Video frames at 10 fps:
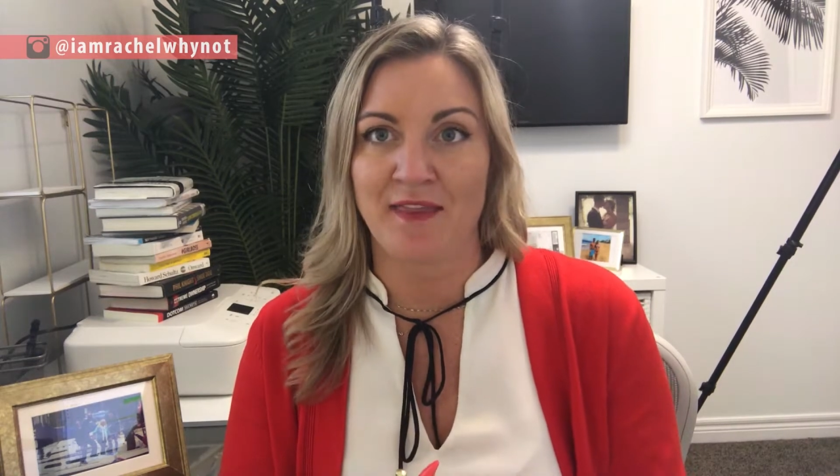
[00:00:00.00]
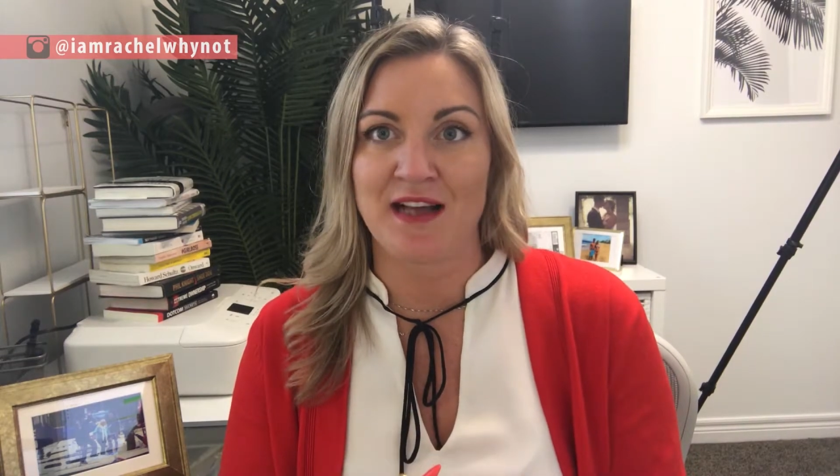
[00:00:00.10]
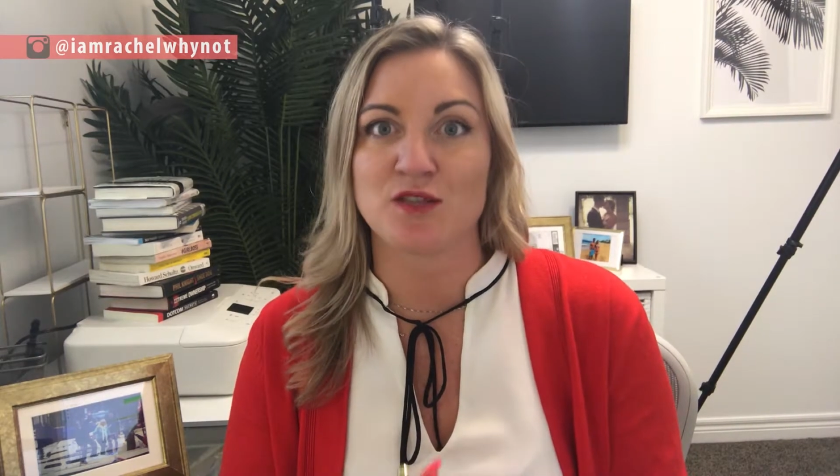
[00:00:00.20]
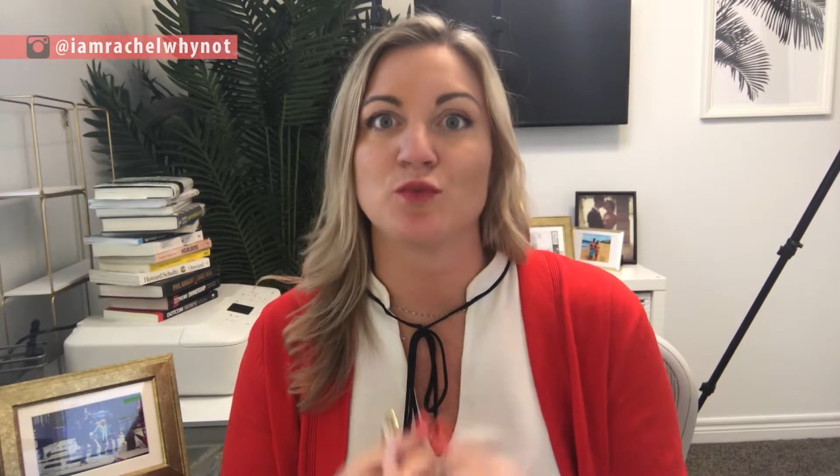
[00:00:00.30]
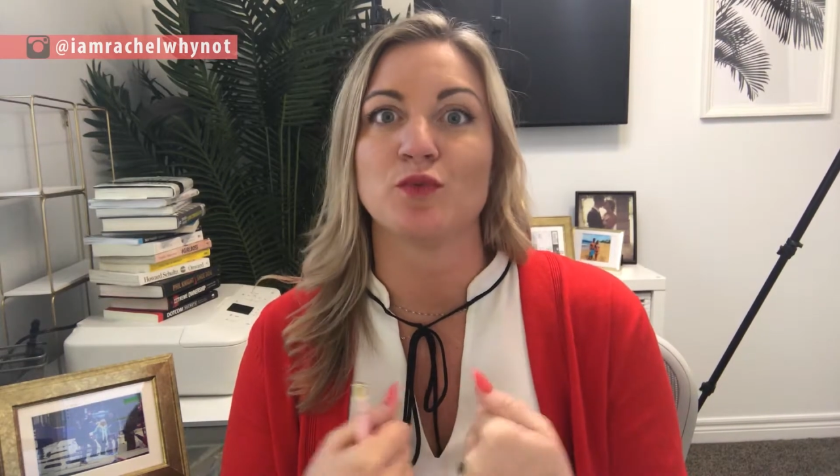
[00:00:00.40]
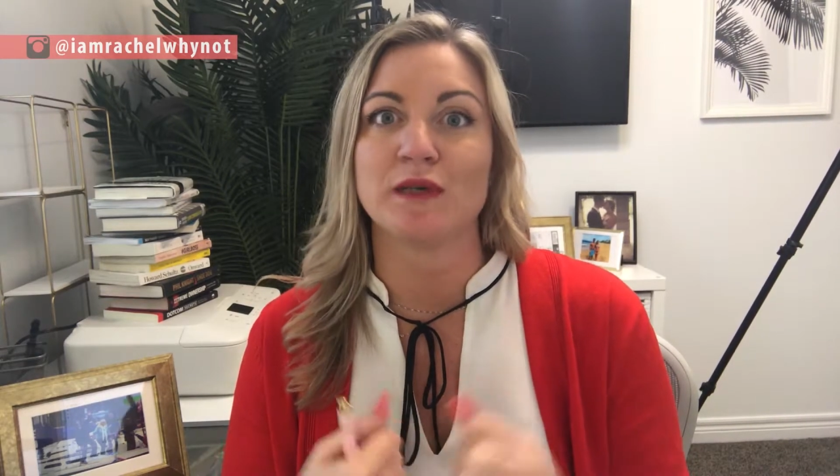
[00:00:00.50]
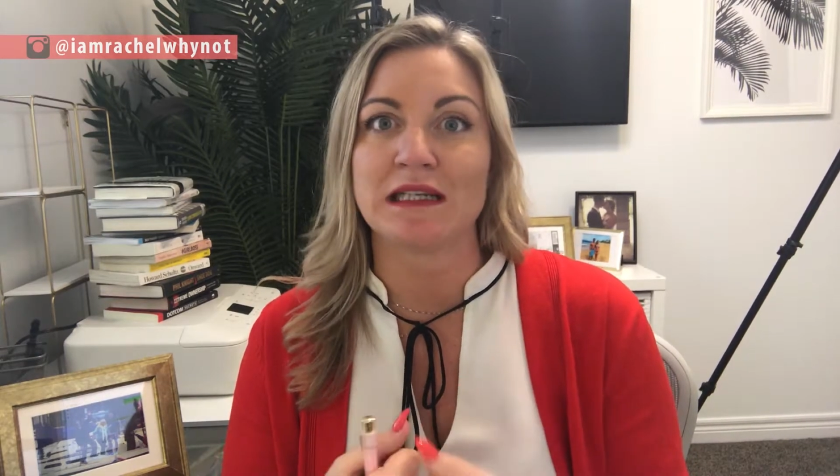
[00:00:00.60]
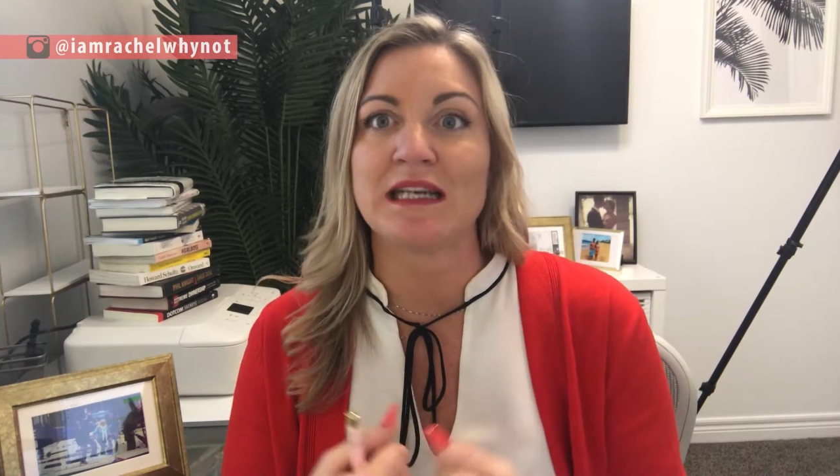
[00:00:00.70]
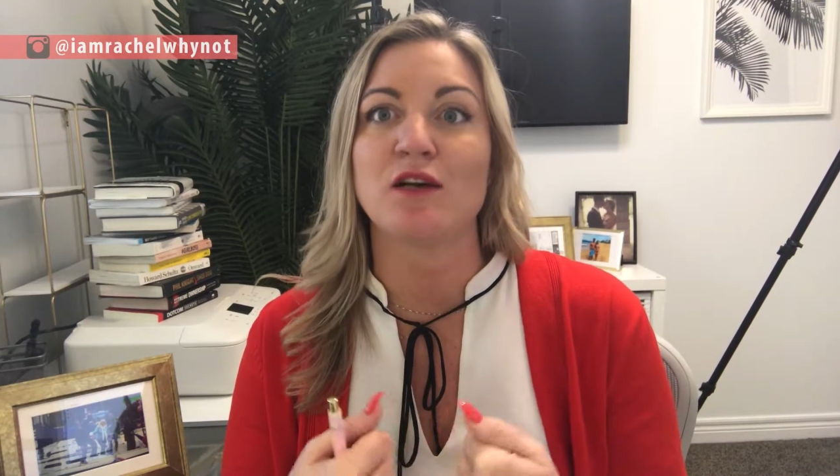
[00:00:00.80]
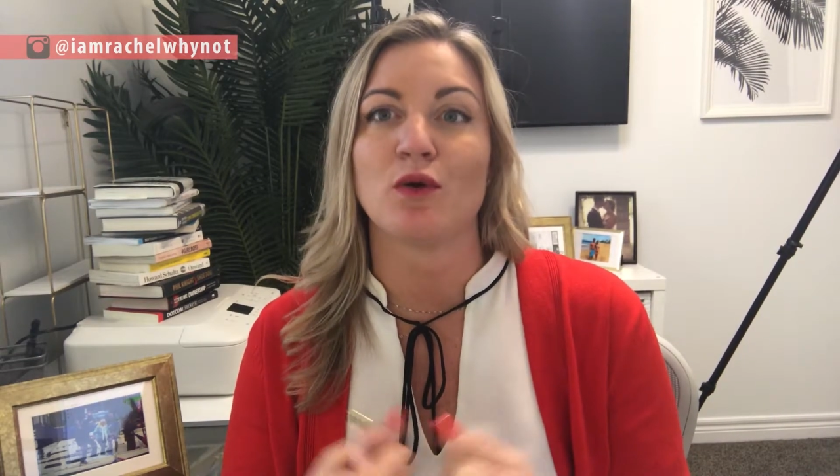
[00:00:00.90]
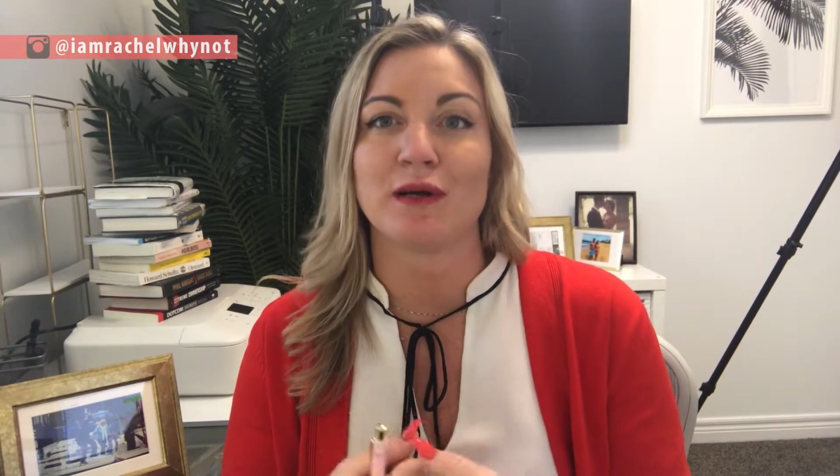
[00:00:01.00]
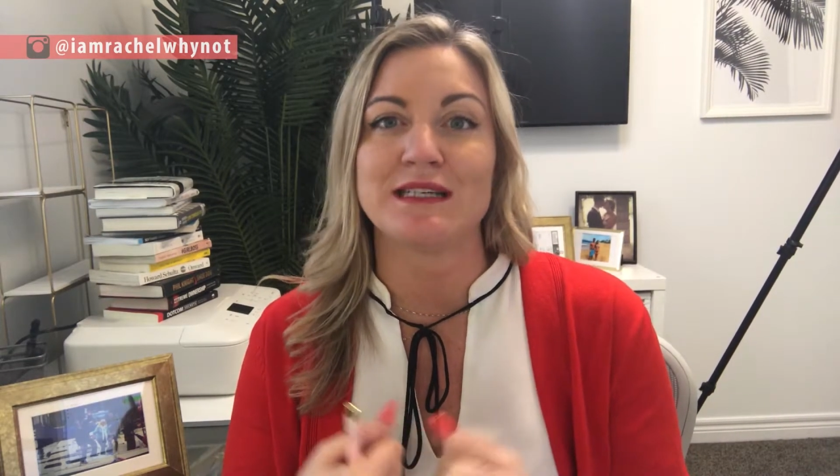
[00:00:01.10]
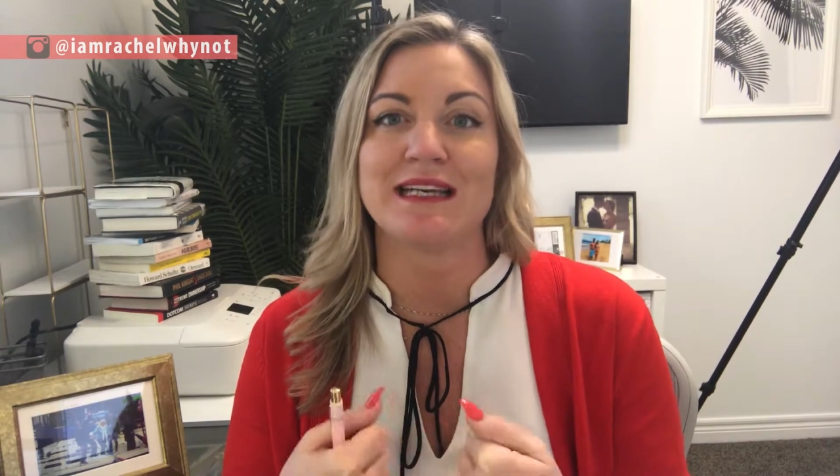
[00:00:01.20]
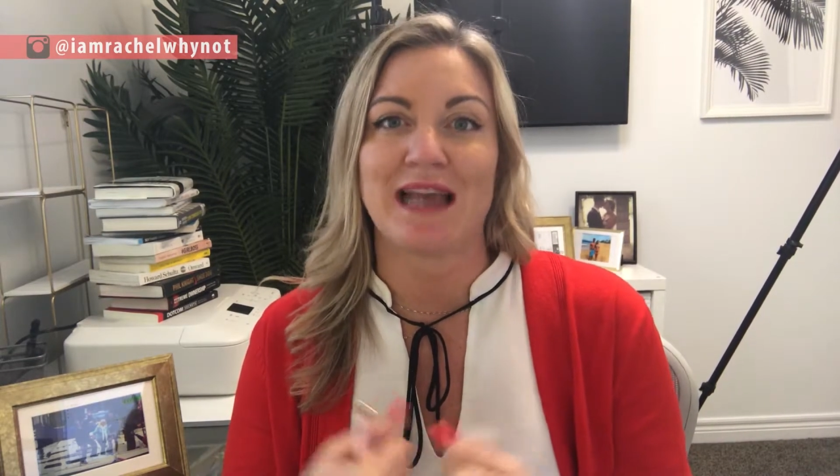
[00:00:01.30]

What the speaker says: that's really going to